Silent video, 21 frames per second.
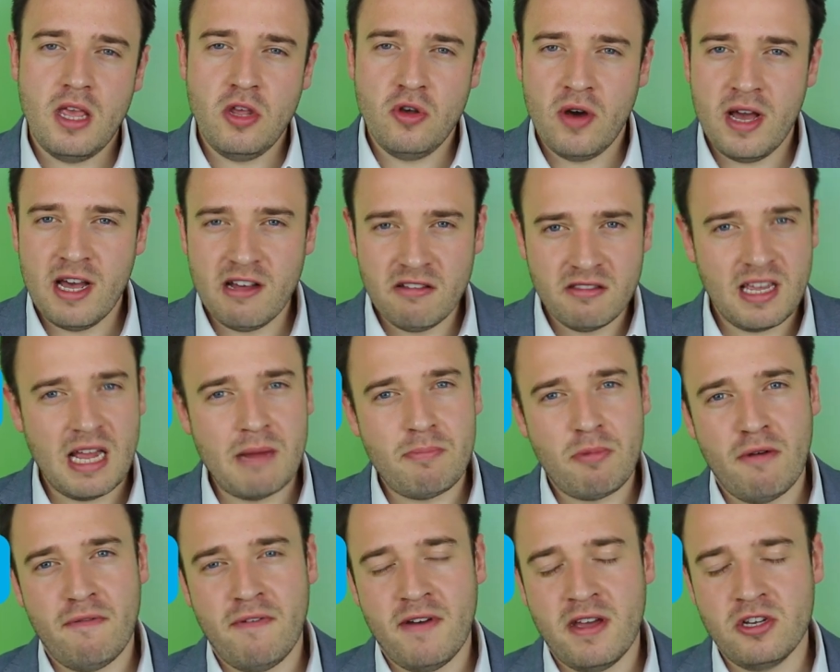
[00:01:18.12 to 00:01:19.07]
your healthcare
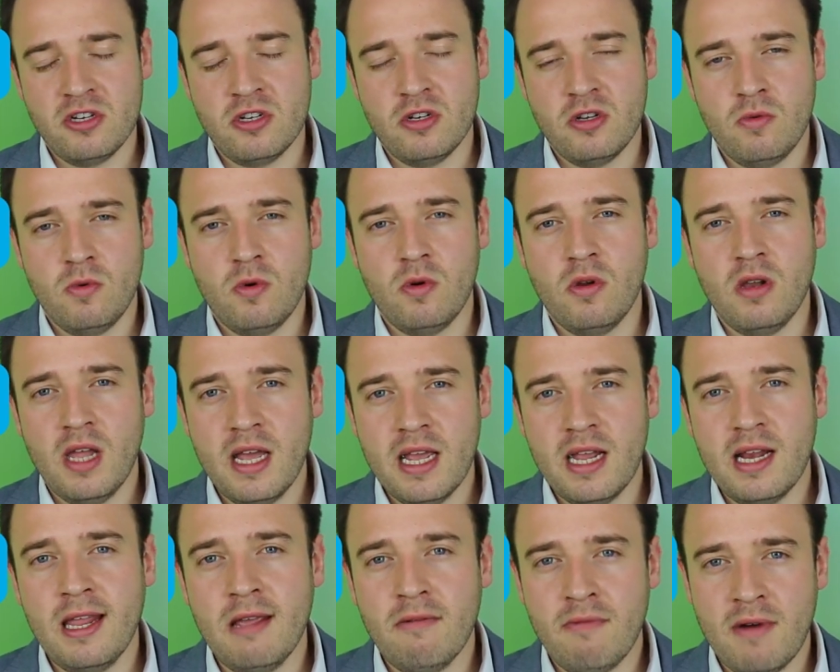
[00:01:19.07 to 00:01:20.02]
professional will
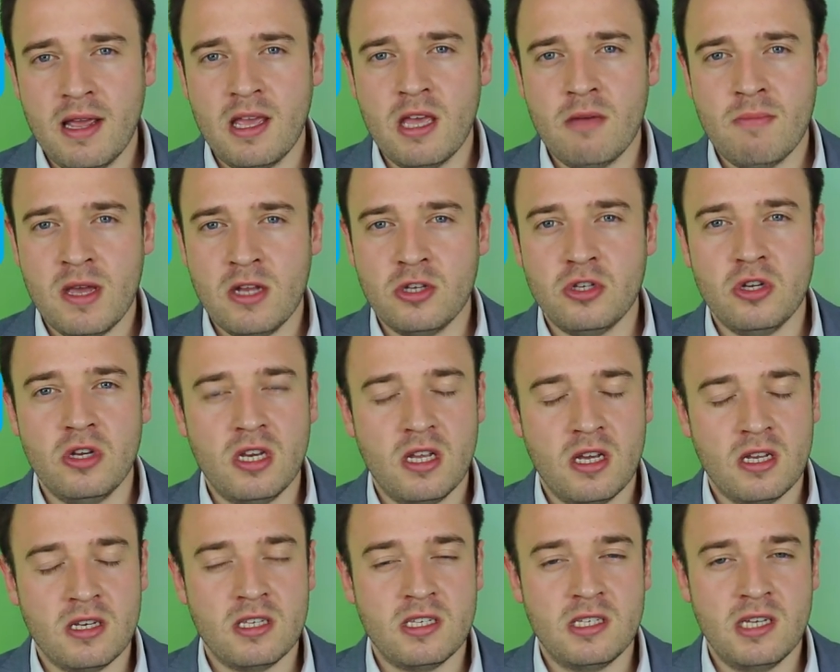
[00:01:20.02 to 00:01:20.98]
likely recommend you to
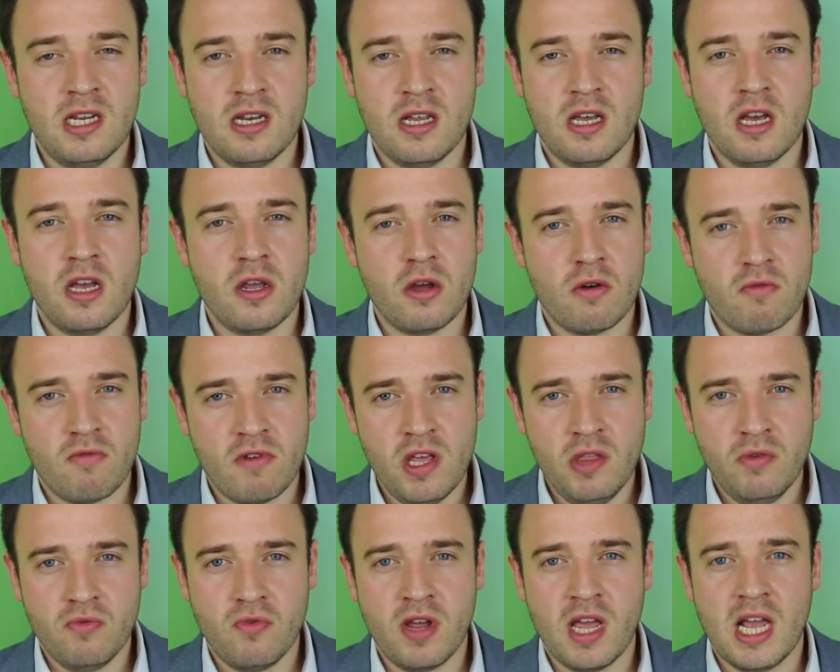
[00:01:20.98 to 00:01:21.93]
consider a
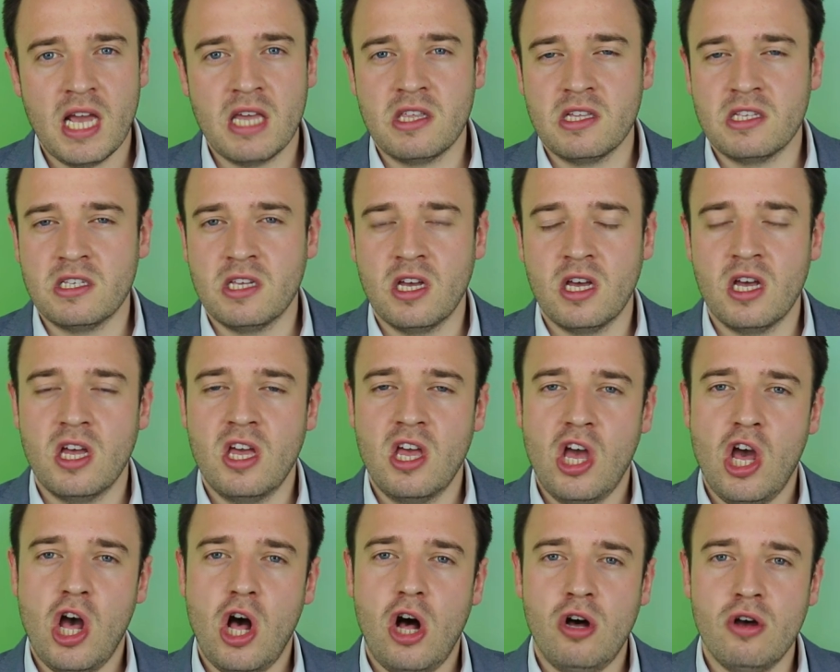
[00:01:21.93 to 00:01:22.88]
urethral catheter
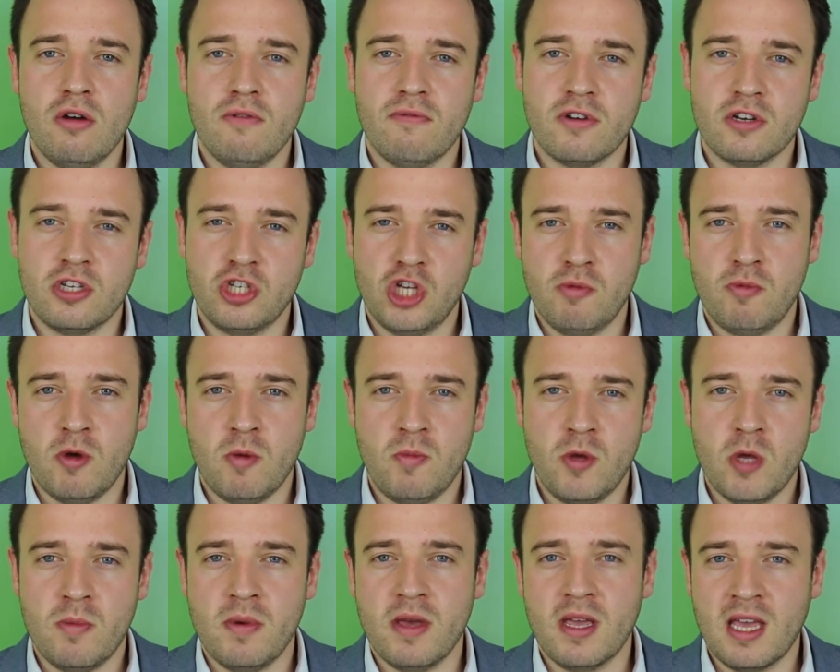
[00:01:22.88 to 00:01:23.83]
over a
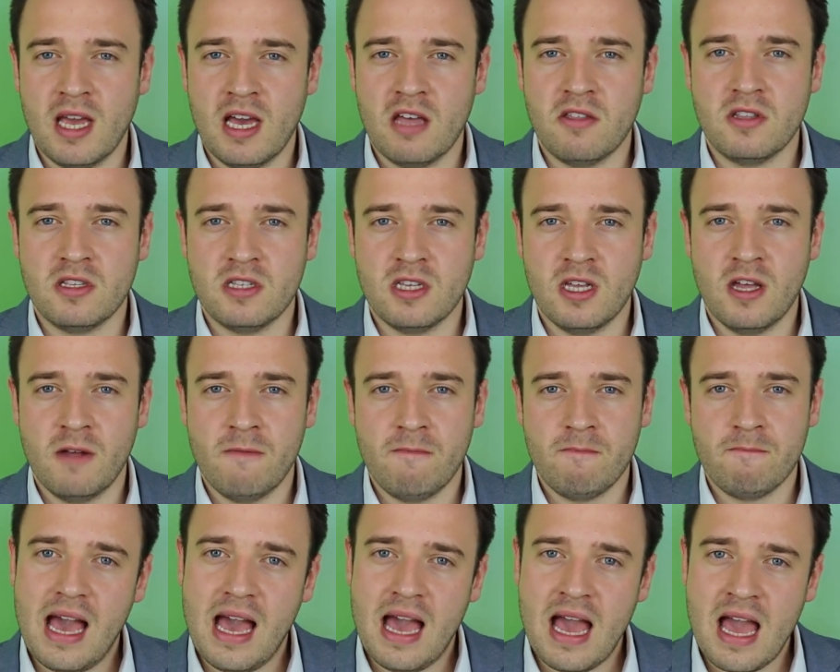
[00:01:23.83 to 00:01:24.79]
suprapubic catheter.
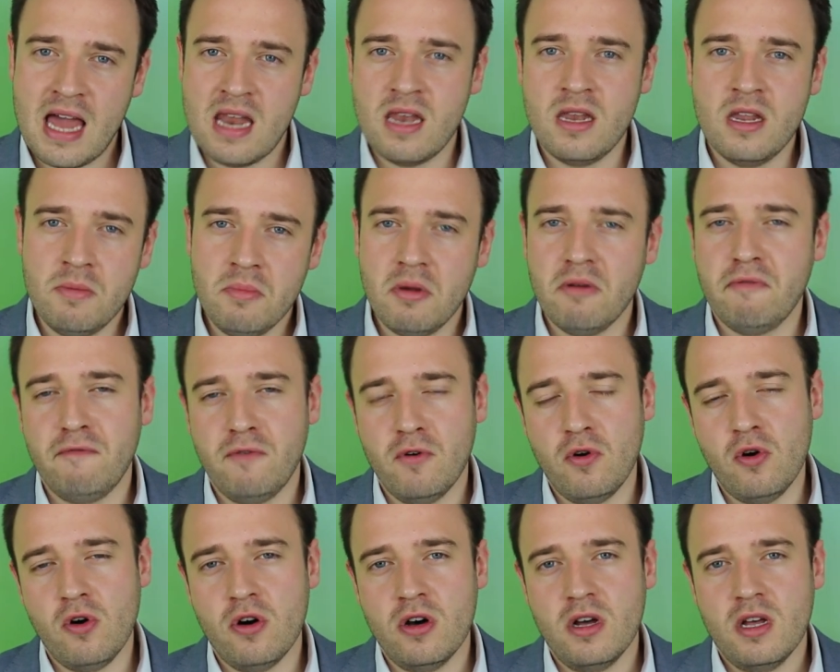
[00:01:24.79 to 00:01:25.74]
And number
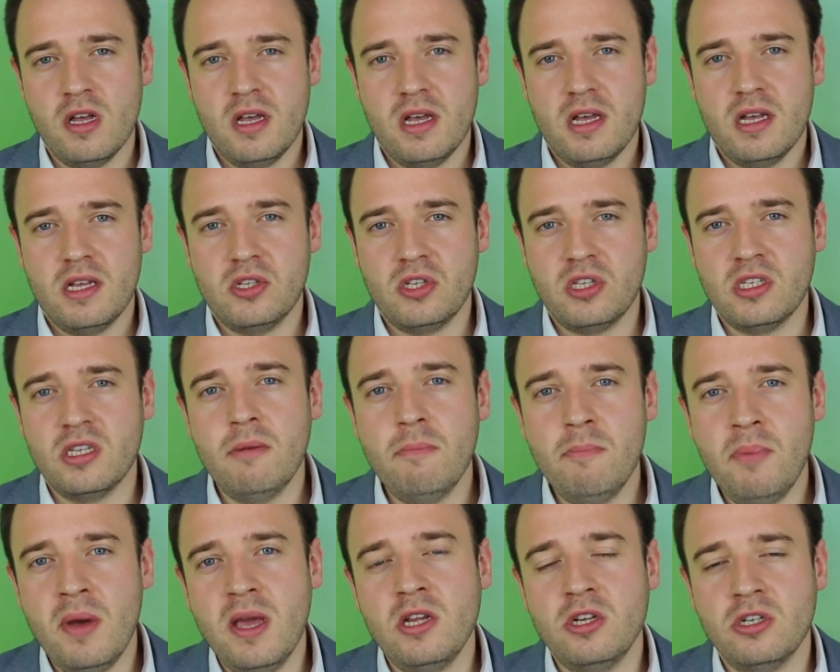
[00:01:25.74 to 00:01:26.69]
four,
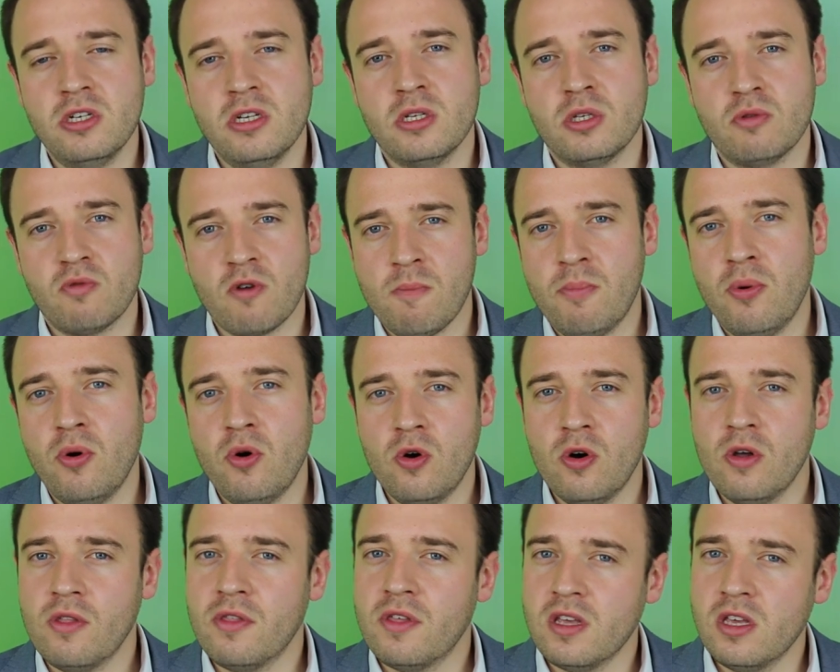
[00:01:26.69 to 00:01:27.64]
some patients
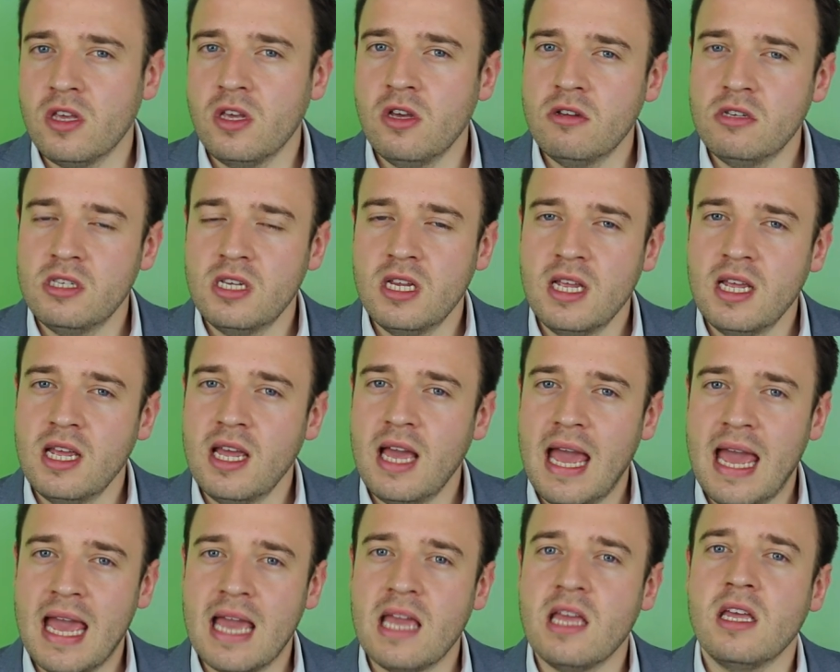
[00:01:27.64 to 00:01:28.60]
report that using
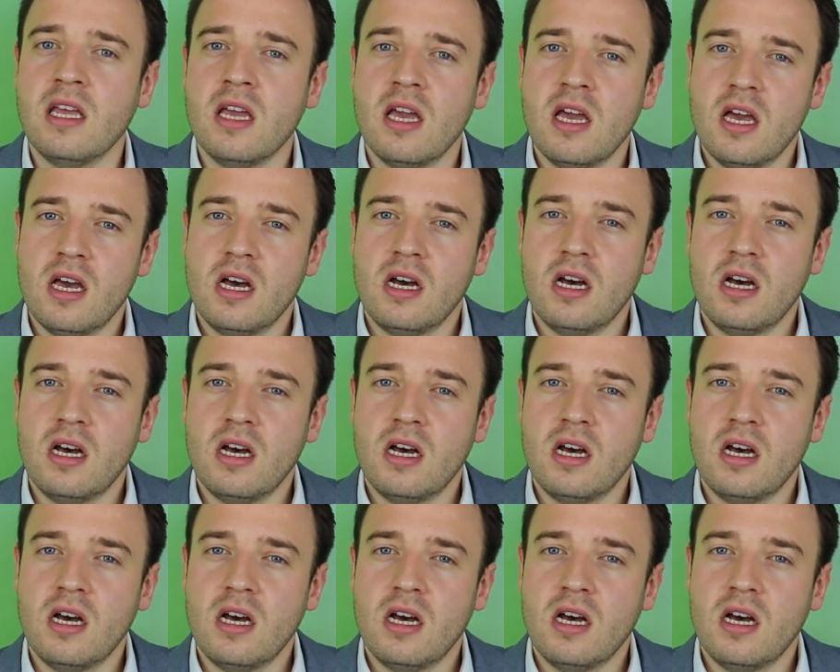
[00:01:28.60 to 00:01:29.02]
a